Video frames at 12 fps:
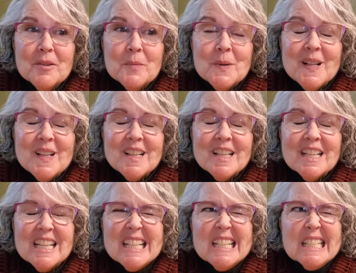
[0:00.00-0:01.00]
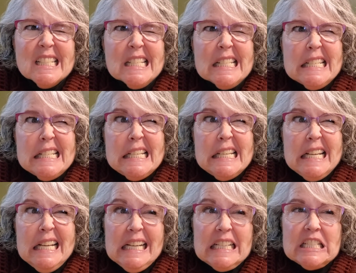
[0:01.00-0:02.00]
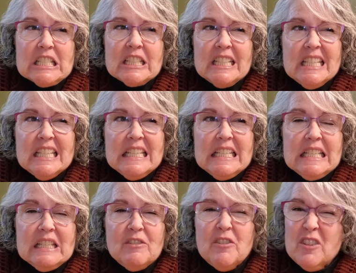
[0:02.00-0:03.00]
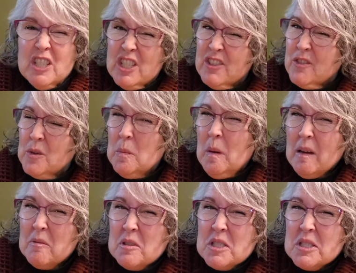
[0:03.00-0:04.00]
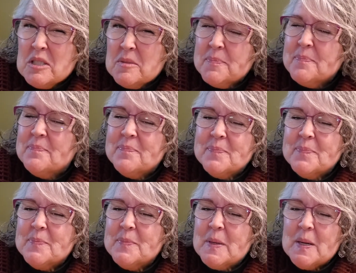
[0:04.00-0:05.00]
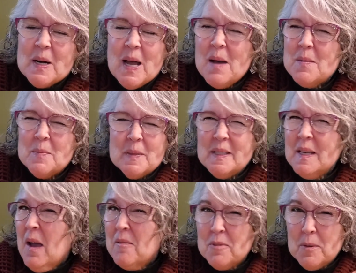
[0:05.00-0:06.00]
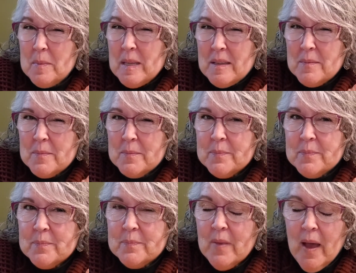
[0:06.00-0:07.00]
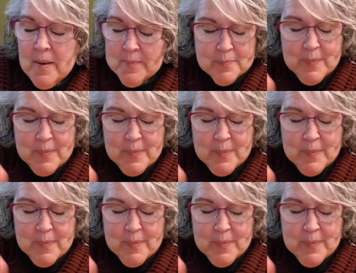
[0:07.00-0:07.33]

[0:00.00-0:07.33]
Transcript: Well, actually, fish for breakfast? Probably not for me. Um,